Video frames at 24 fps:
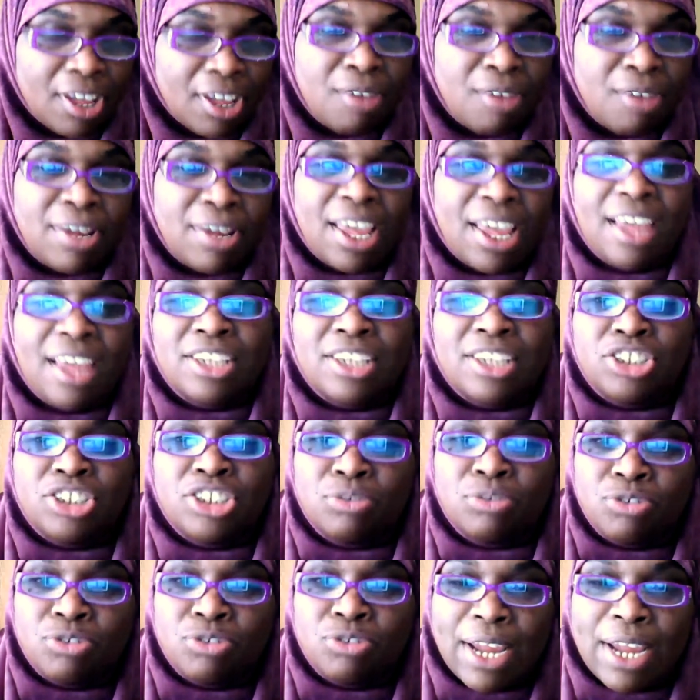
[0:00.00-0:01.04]
Okay, and she
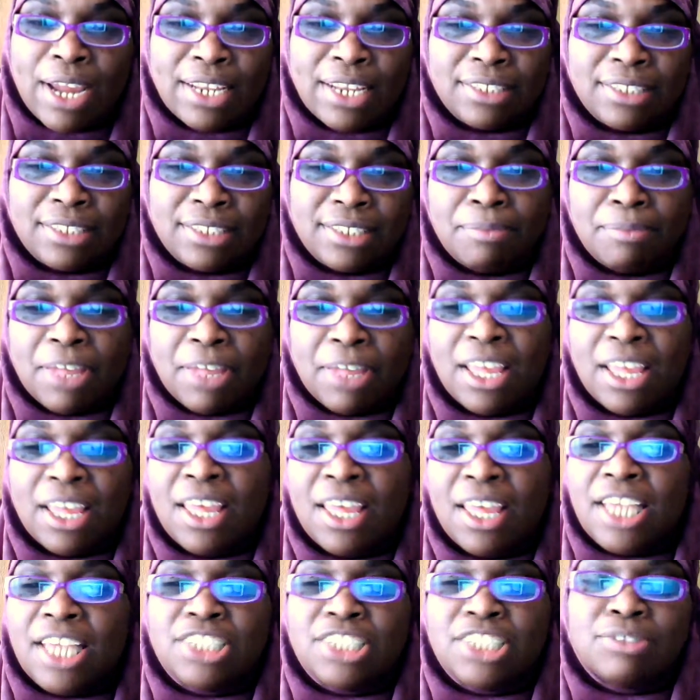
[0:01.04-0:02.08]
was writing something,
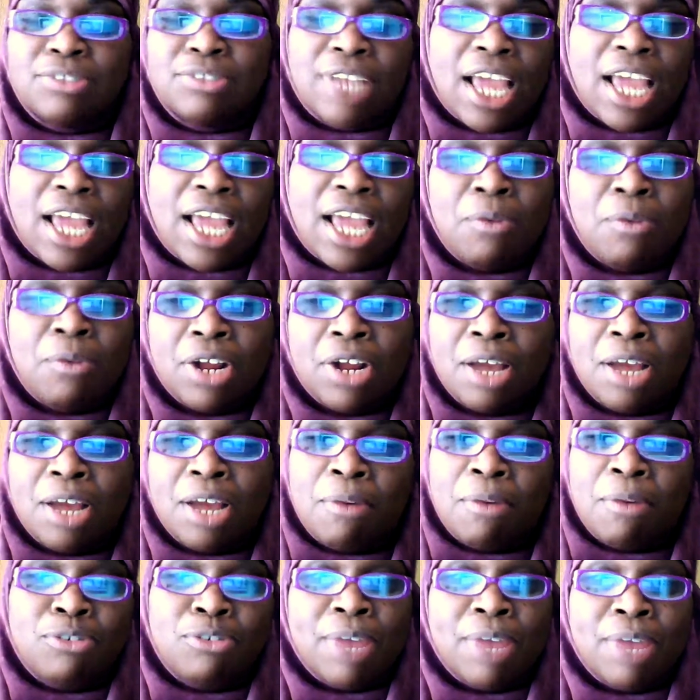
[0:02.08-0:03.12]
and she was like, I didn't want to
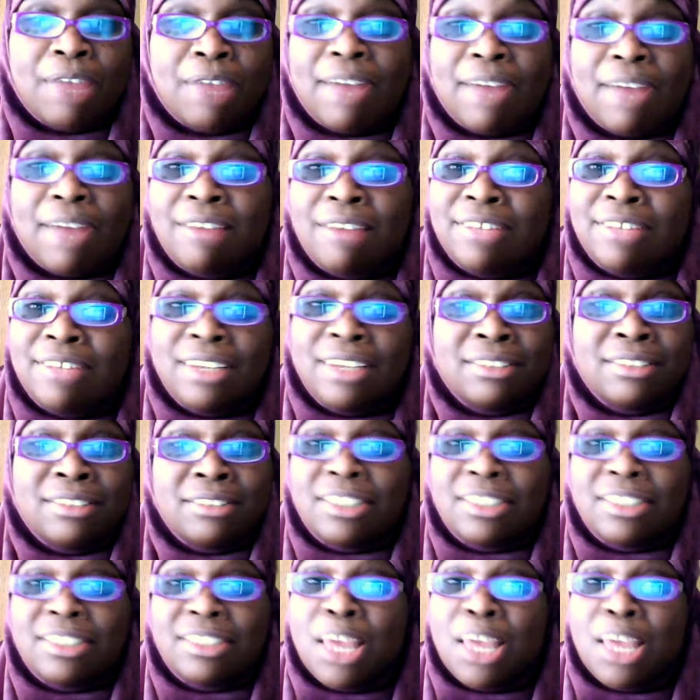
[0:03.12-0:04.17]
come off too angry. I was
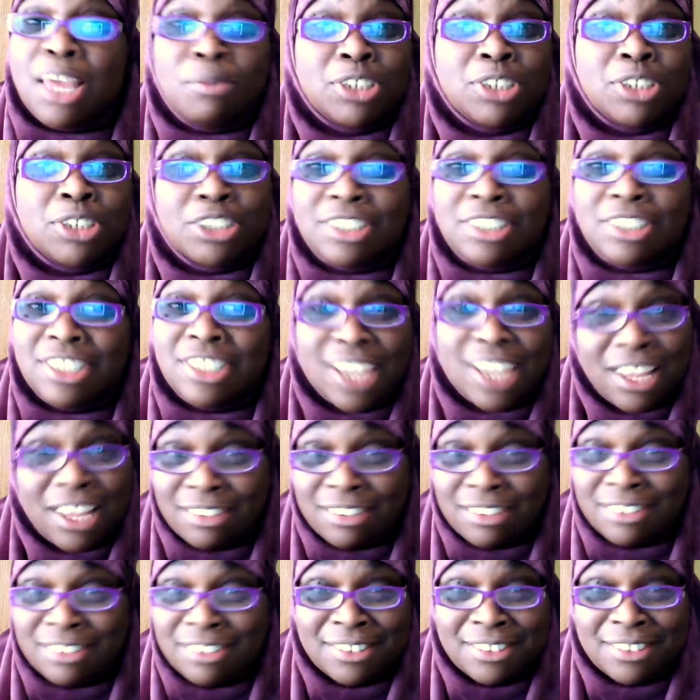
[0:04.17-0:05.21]
like, say it with your
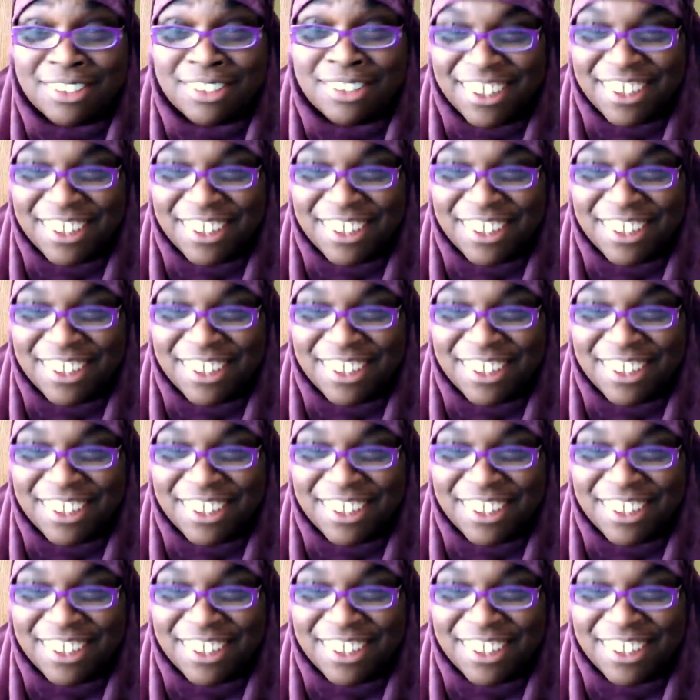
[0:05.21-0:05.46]
chest.